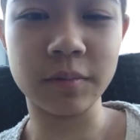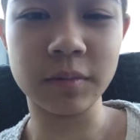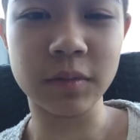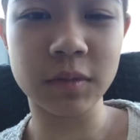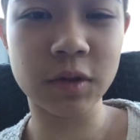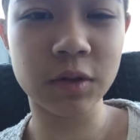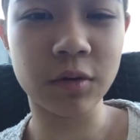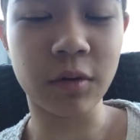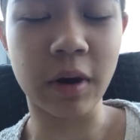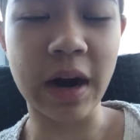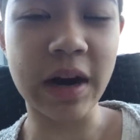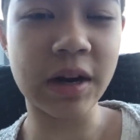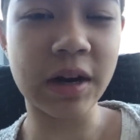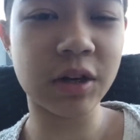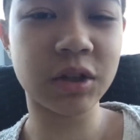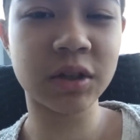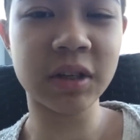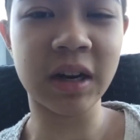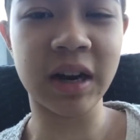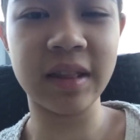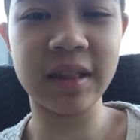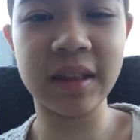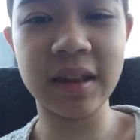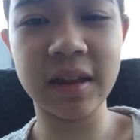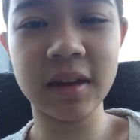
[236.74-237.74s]
scratch,
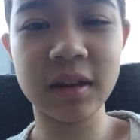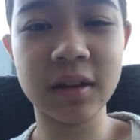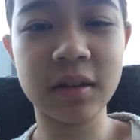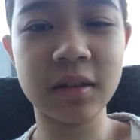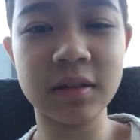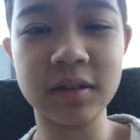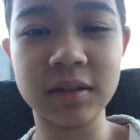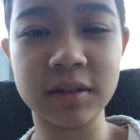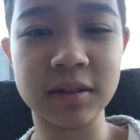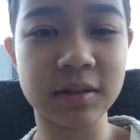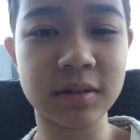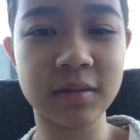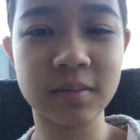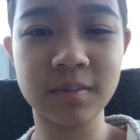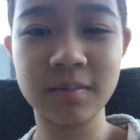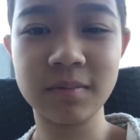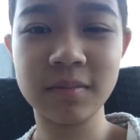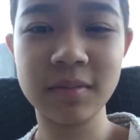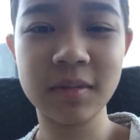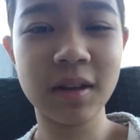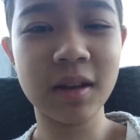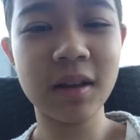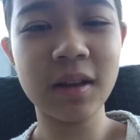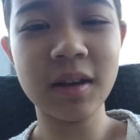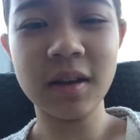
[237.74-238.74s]
I think, because
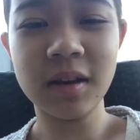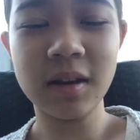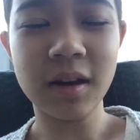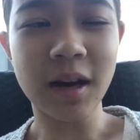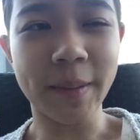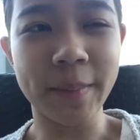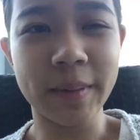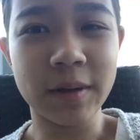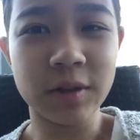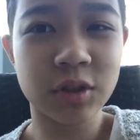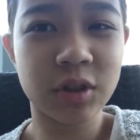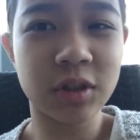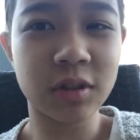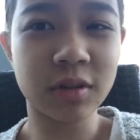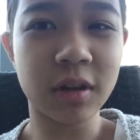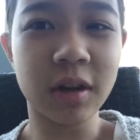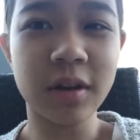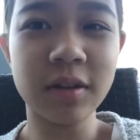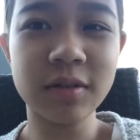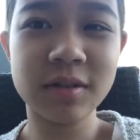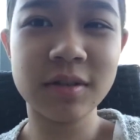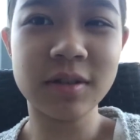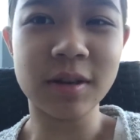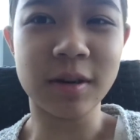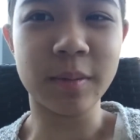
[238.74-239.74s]
I mean, she
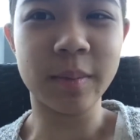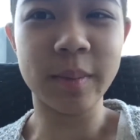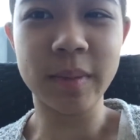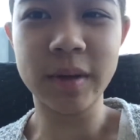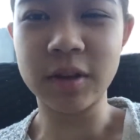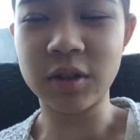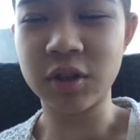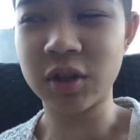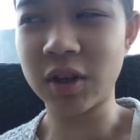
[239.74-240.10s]
learned some in